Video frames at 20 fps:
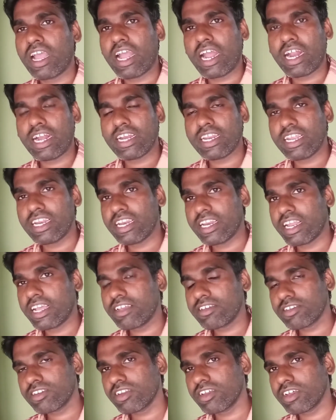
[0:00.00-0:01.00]
And in
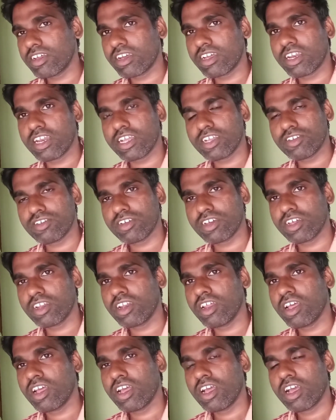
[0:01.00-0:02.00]
next
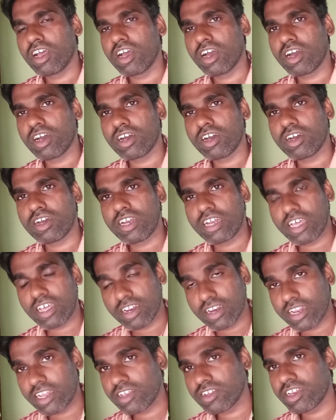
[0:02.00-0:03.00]
lecture,
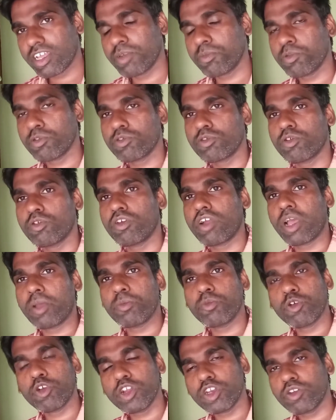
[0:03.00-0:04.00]
next episode, I'm
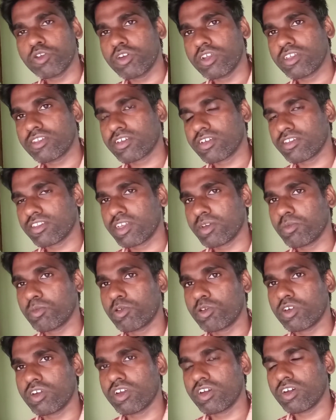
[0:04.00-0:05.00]
going to discuss
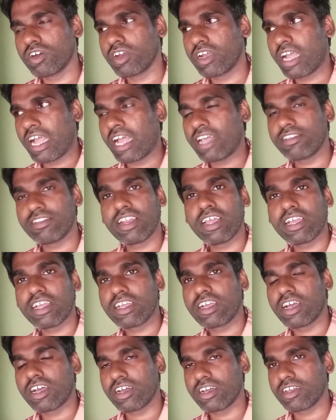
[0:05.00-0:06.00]
about, as
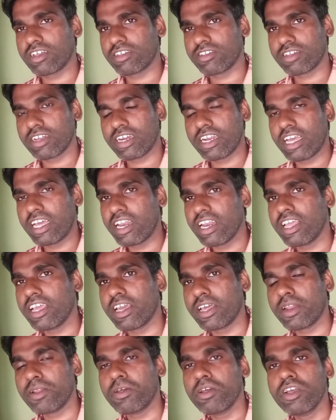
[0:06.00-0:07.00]
said
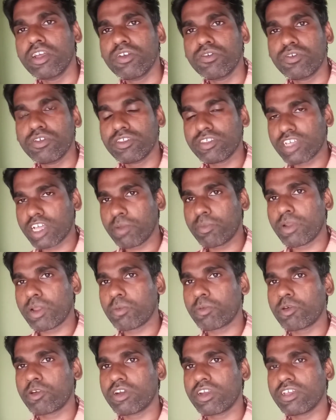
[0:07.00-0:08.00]
earlier, physical
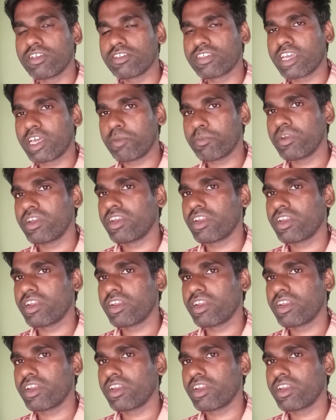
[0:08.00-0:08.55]
properties can be